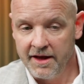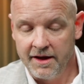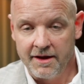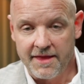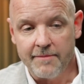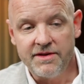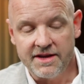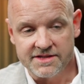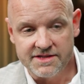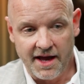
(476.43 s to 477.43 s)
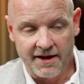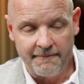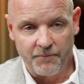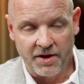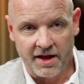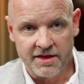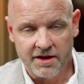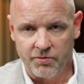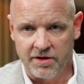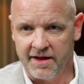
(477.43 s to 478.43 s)
That being said, and I think
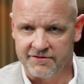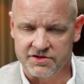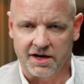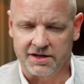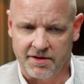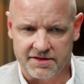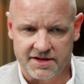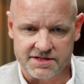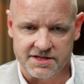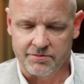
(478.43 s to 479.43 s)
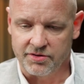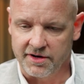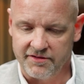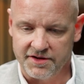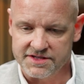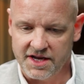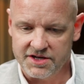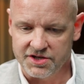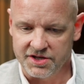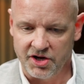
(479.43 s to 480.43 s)
we may have talked about this in a previous
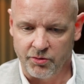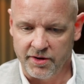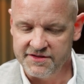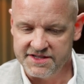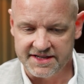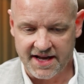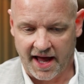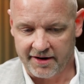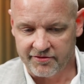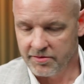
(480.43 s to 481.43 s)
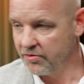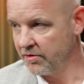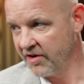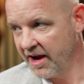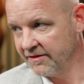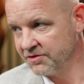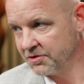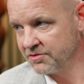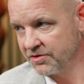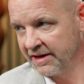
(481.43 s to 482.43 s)
session, we've seen data from the Refractive
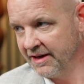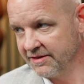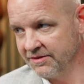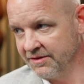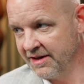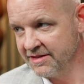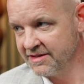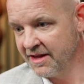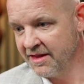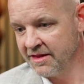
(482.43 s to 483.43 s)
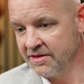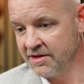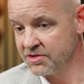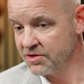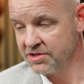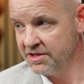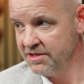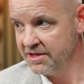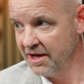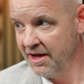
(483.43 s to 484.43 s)
Surgery Council that has said that the
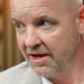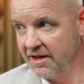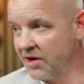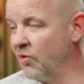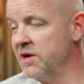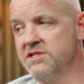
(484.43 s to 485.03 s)
searches and the questions